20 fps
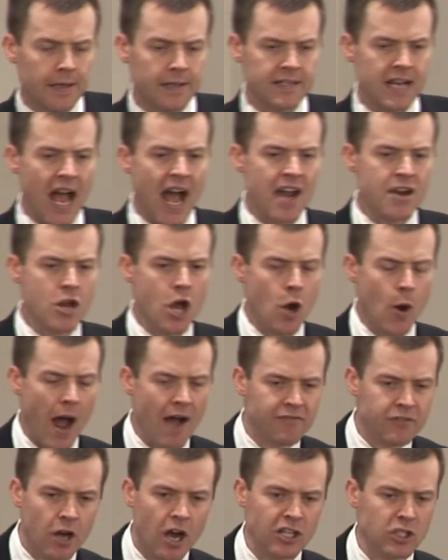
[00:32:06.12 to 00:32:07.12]
Now, I know
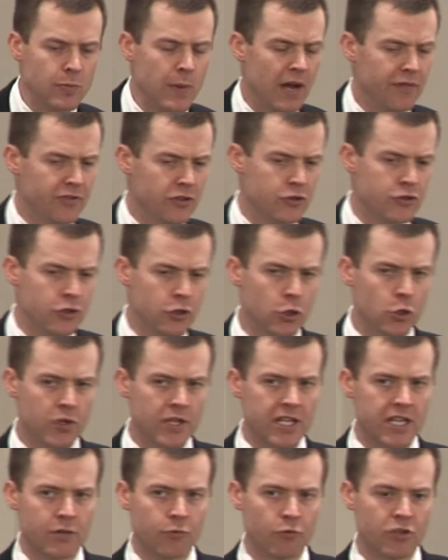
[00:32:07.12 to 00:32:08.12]
I've talked about the
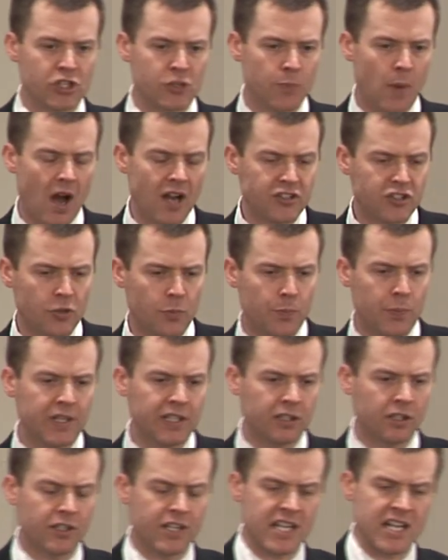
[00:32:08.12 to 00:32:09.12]
duty and
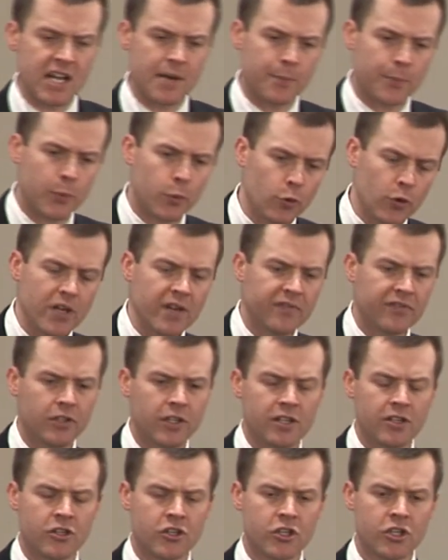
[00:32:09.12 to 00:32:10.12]
responsibility and
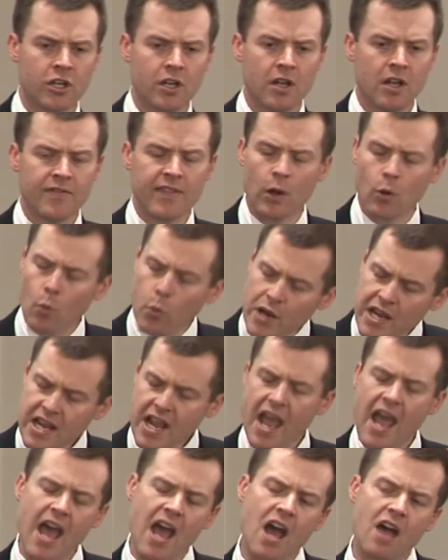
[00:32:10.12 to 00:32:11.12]
privilege that we
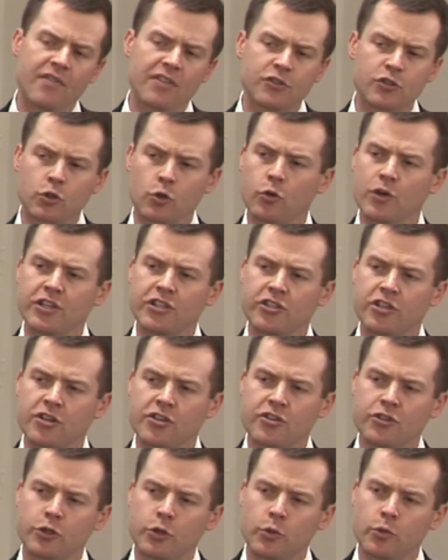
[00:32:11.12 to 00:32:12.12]
have as
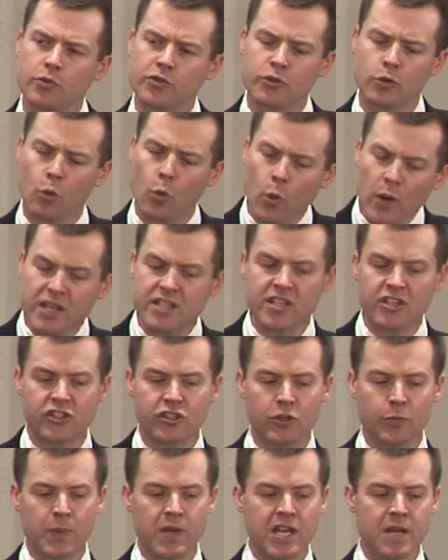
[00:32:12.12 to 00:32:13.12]
Christians to witness
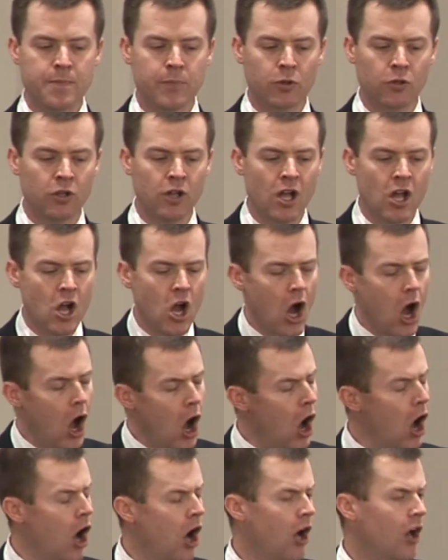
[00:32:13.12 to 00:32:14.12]
to people.
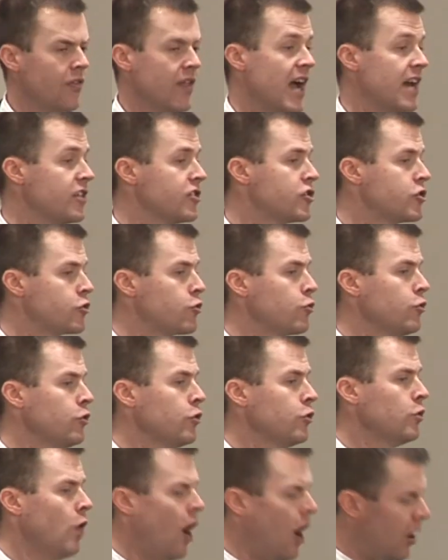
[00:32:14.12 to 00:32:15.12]
All that is
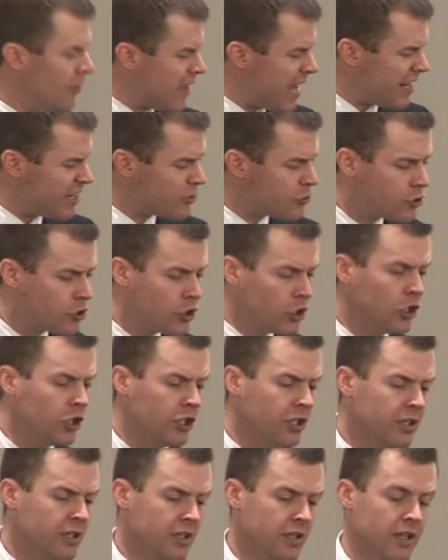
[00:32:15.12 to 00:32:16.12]
true. All that is
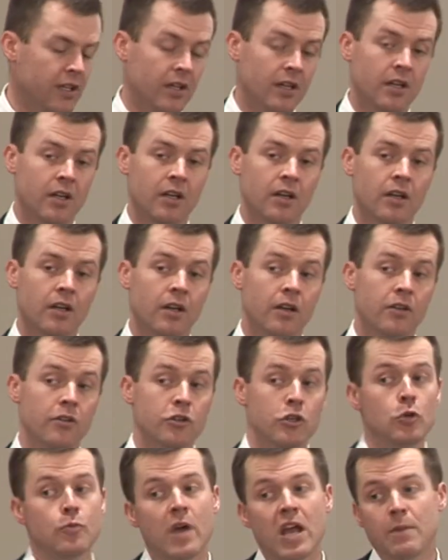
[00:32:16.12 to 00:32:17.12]
good.
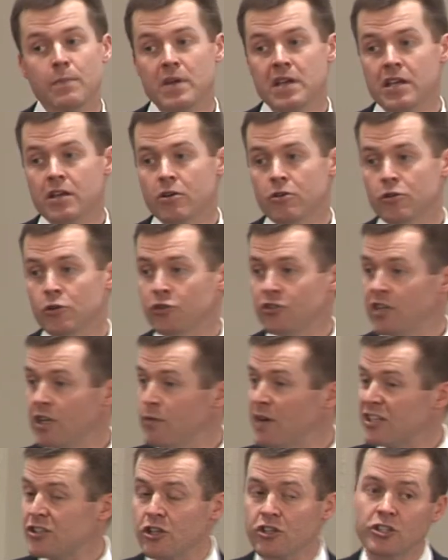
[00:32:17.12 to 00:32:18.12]
You may be here and you say,
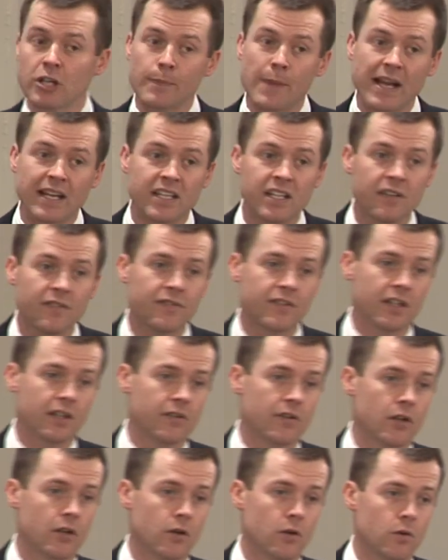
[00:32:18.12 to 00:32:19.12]
that's just not my gifting,
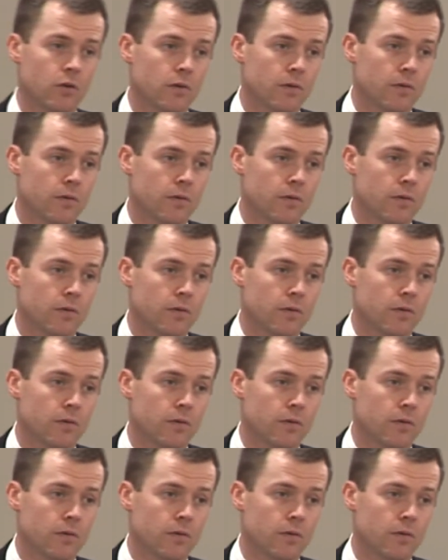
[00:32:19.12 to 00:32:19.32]
though.